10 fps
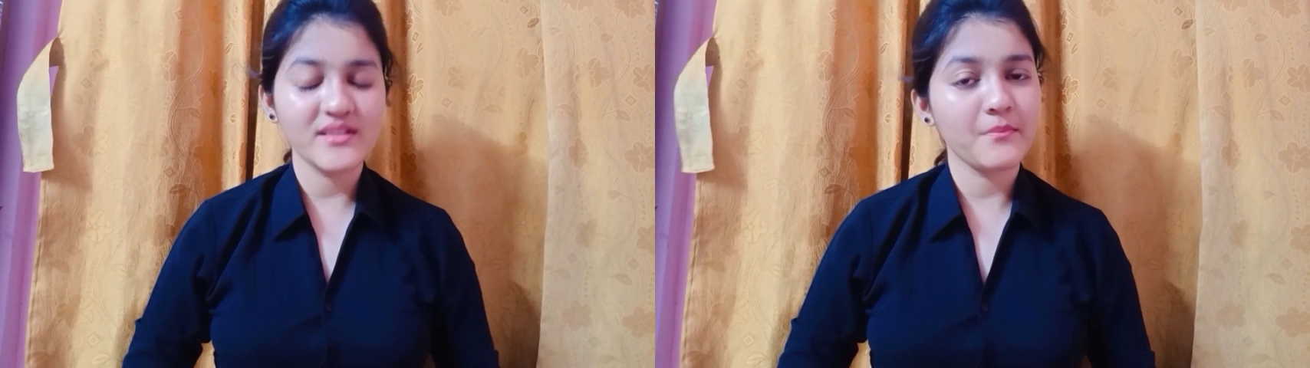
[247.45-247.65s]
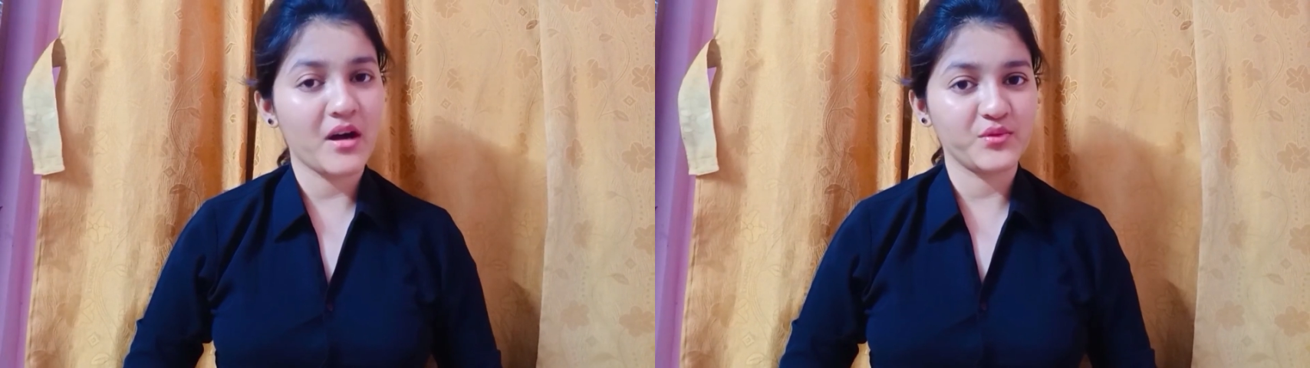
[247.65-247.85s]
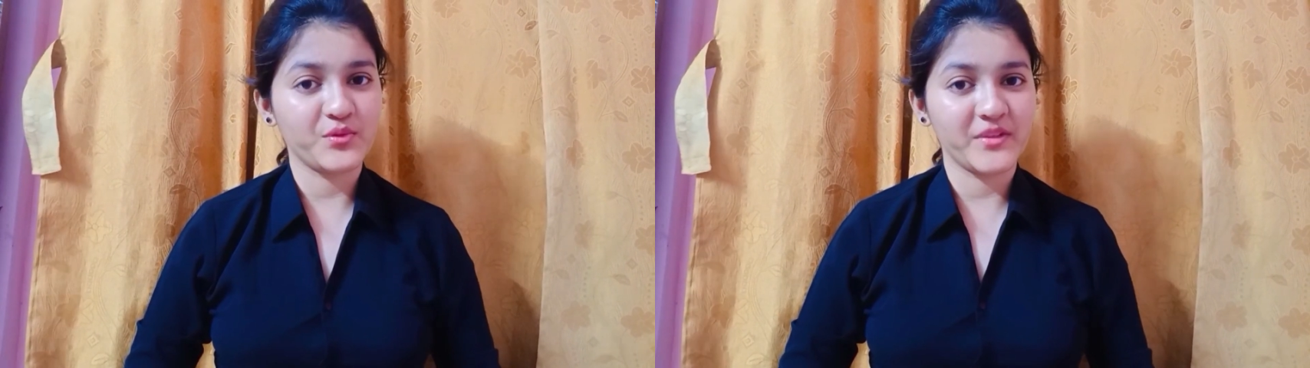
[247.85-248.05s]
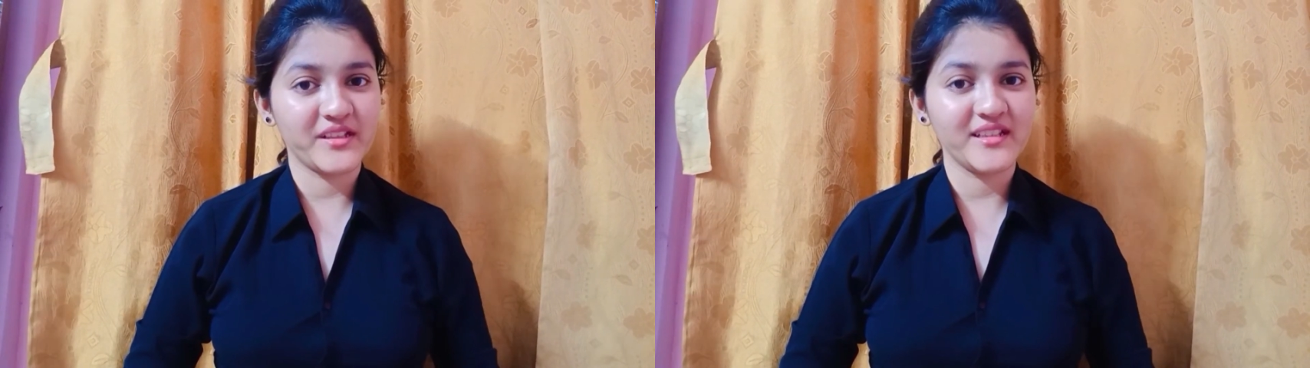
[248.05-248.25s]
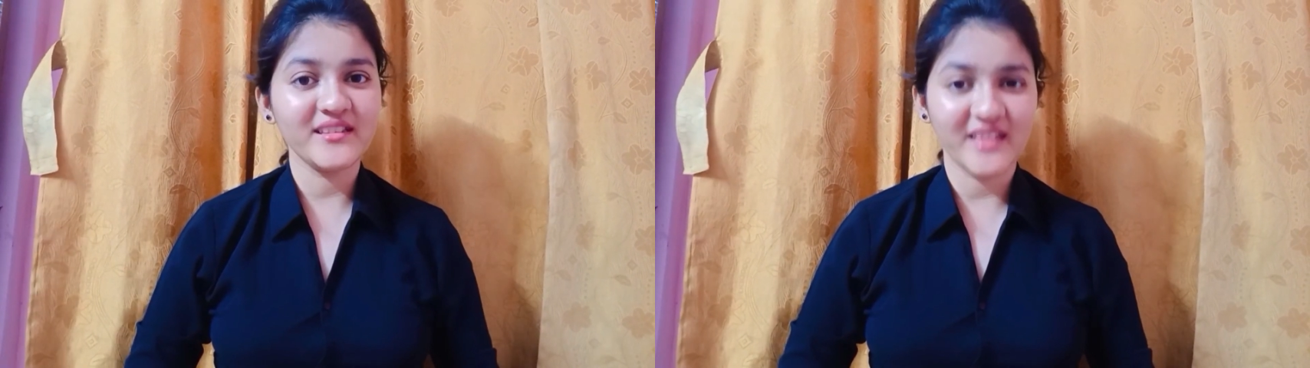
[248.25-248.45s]
mouth
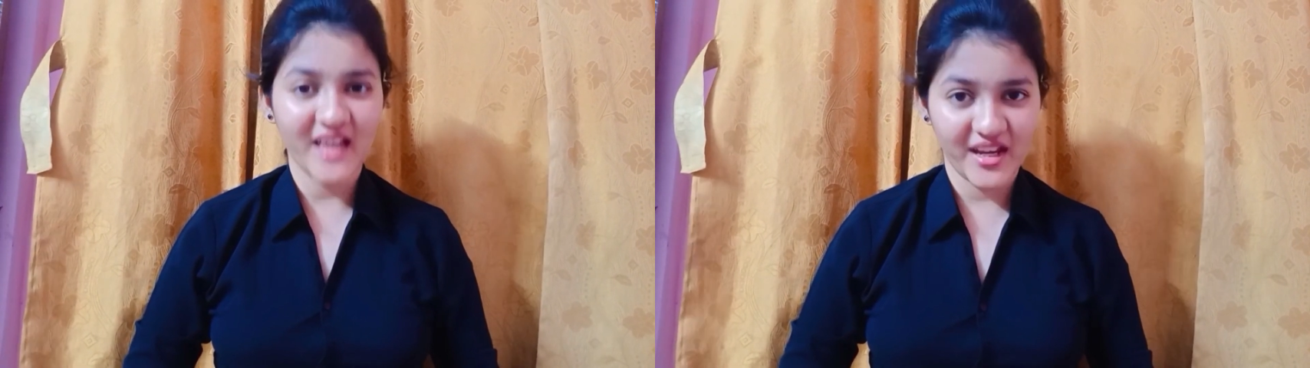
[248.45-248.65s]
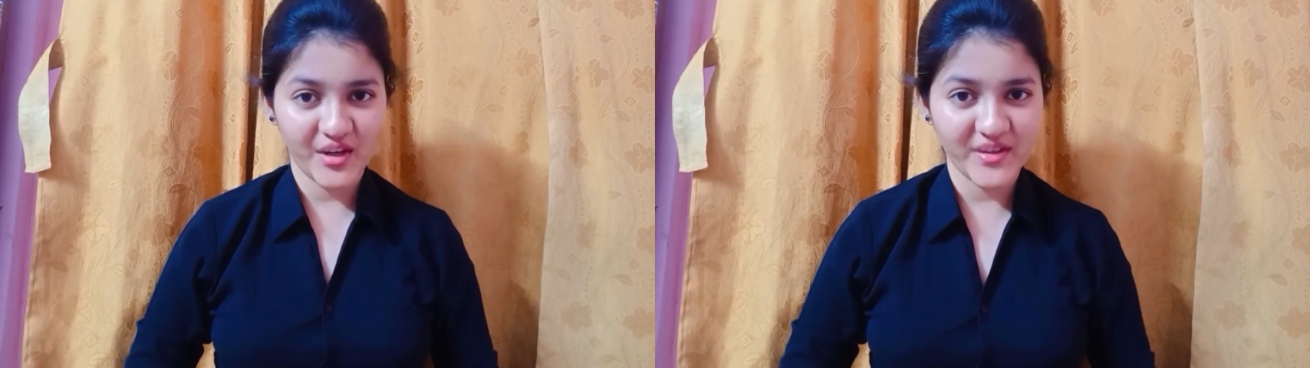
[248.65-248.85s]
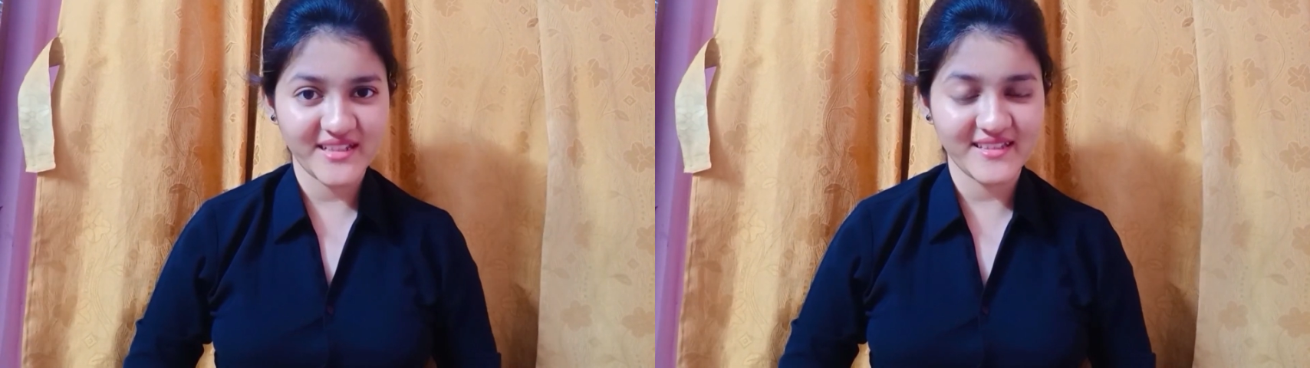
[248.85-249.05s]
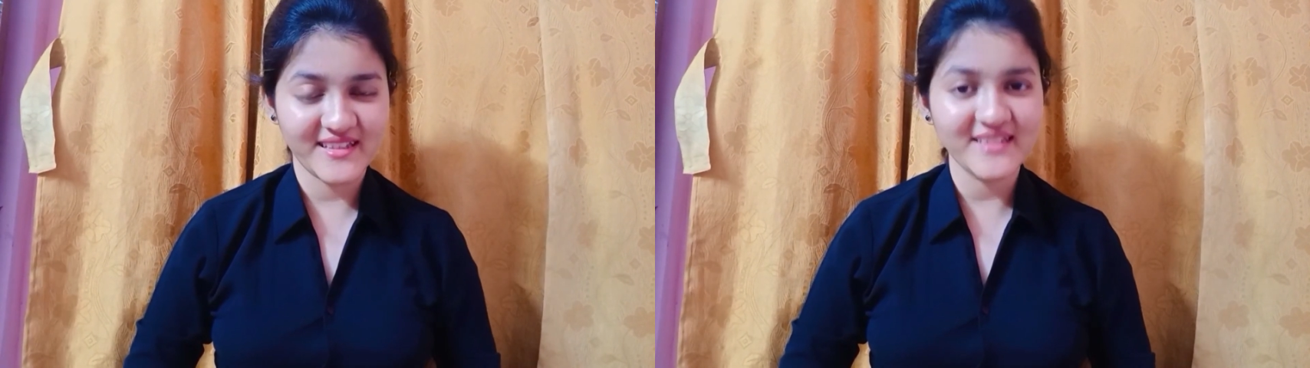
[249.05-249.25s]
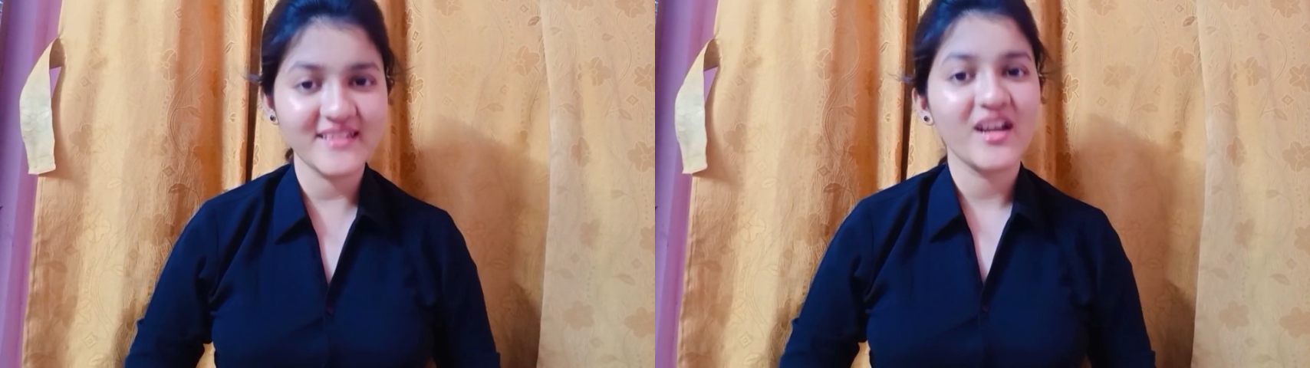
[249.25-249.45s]
breathing, thyroid disease,